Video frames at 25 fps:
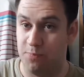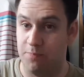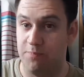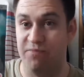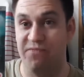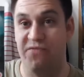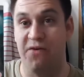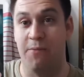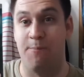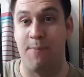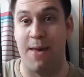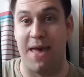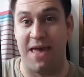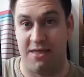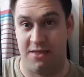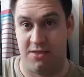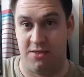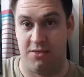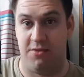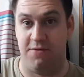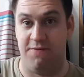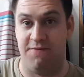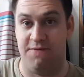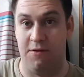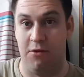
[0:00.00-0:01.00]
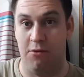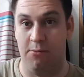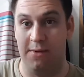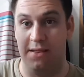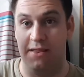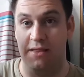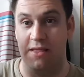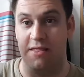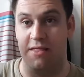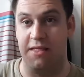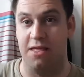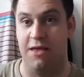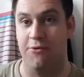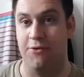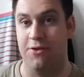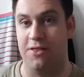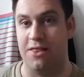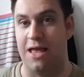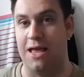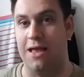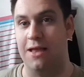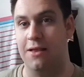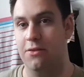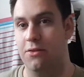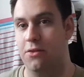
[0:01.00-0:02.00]
the best film in the series.
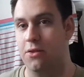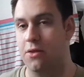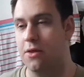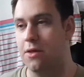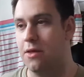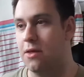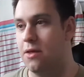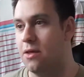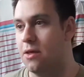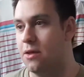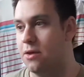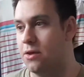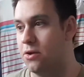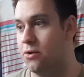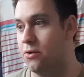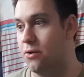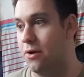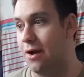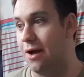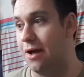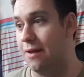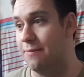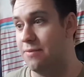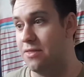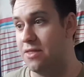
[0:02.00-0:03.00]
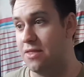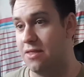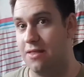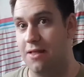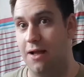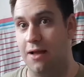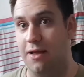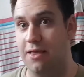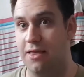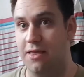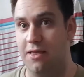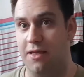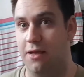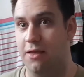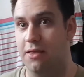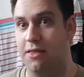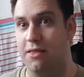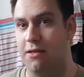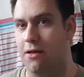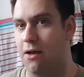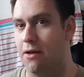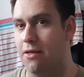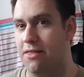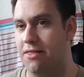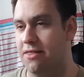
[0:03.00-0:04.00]
And you know,
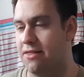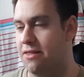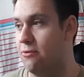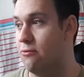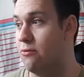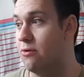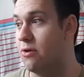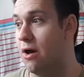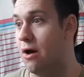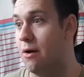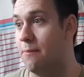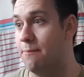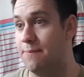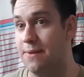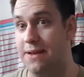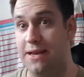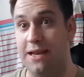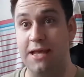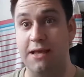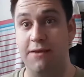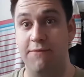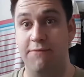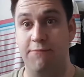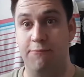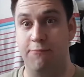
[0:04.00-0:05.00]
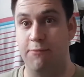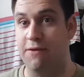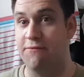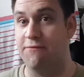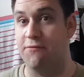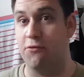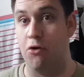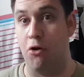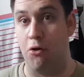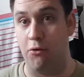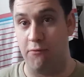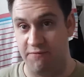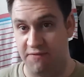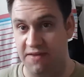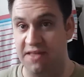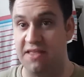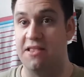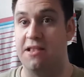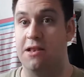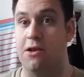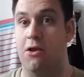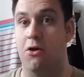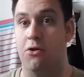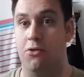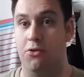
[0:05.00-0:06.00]
I still can't believe we've got
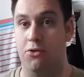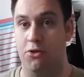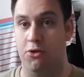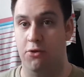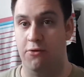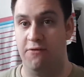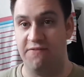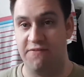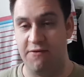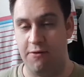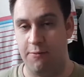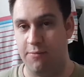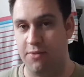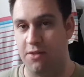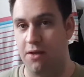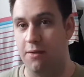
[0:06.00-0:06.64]
these last two films.